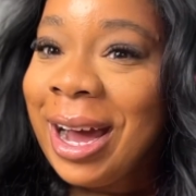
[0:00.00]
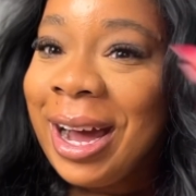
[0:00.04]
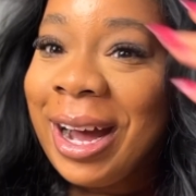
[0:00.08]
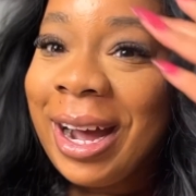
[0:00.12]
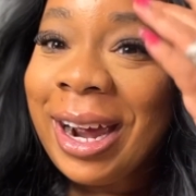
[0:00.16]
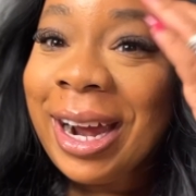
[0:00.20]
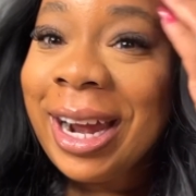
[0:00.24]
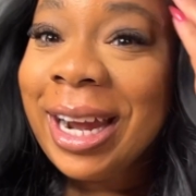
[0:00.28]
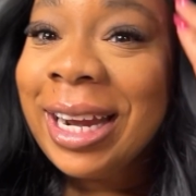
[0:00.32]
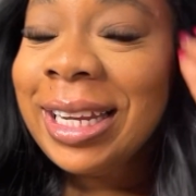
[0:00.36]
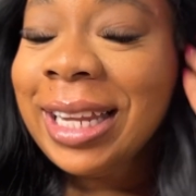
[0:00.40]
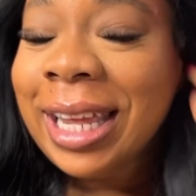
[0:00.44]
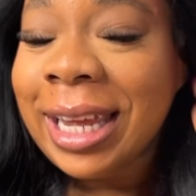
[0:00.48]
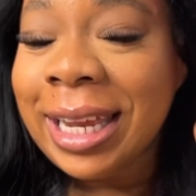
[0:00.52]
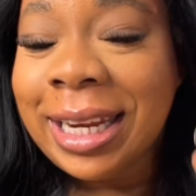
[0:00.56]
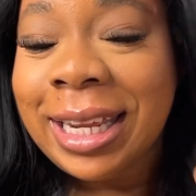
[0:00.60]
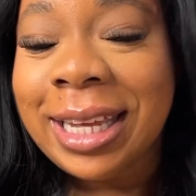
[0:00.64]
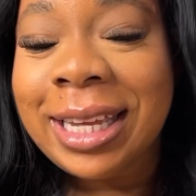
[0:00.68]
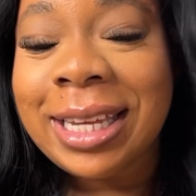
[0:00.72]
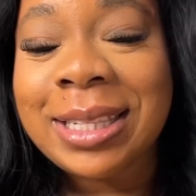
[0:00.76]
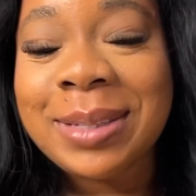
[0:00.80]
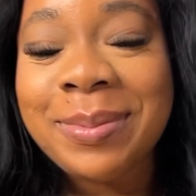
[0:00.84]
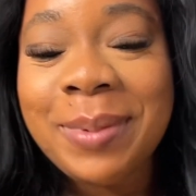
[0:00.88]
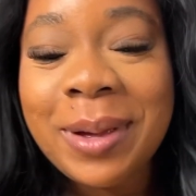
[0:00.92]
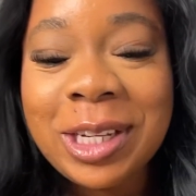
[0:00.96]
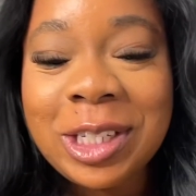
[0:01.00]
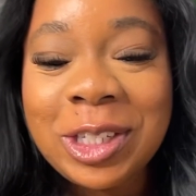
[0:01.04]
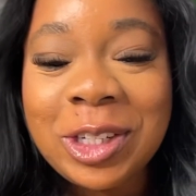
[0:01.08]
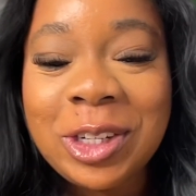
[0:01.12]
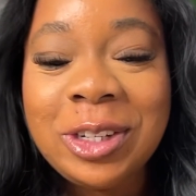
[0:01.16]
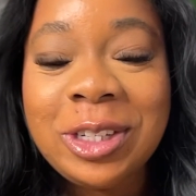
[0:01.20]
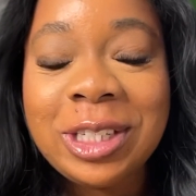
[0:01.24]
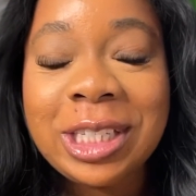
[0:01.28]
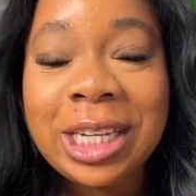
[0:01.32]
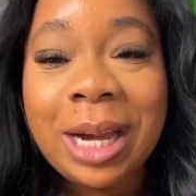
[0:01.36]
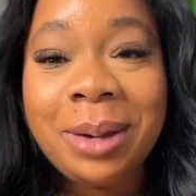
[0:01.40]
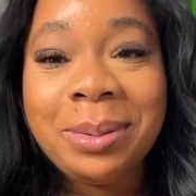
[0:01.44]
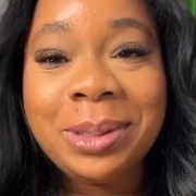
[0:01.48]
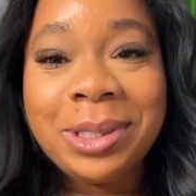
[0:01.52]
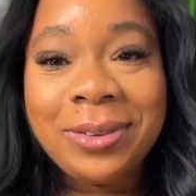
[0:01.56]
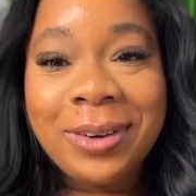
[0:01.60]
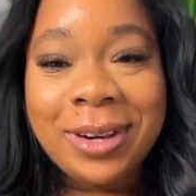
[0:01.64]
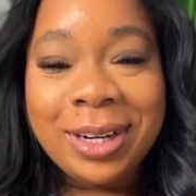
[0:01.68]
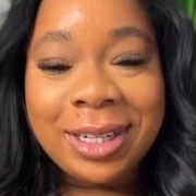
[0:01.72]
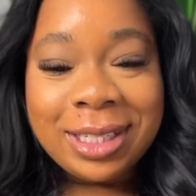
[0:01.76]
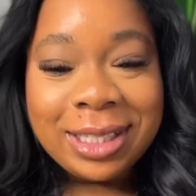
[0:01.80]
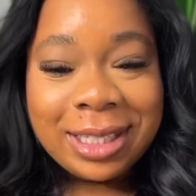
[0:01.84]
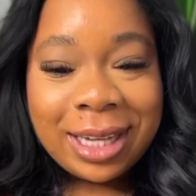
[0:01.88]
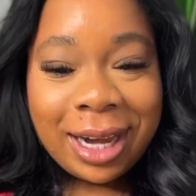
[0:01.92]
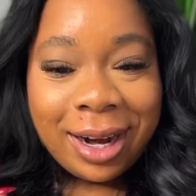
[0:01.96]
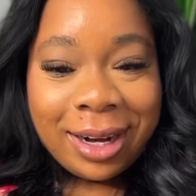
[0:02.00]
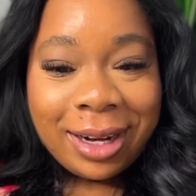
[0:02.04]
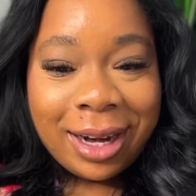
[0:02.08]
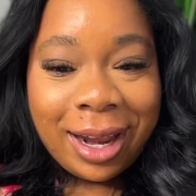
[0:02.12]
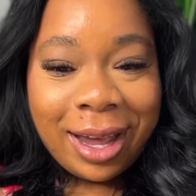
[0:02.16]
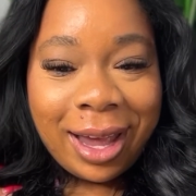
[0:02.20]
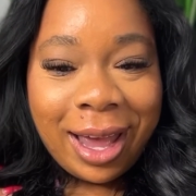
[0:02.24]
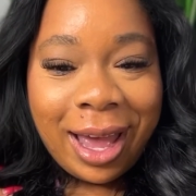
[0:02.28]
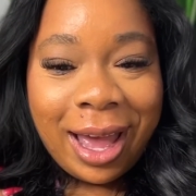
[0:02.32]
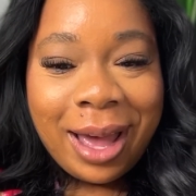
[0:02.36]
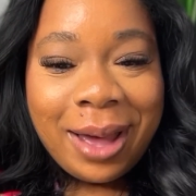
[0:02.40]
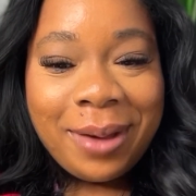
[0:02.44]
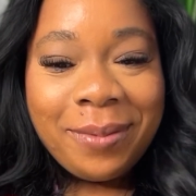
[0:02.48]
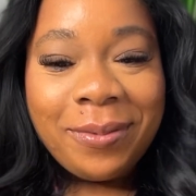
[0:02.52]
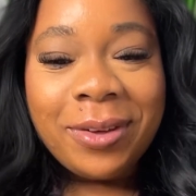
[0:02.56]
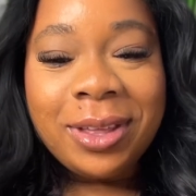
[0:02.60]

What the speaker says: All right, ladies, make sure you shop SherrellDesire.com for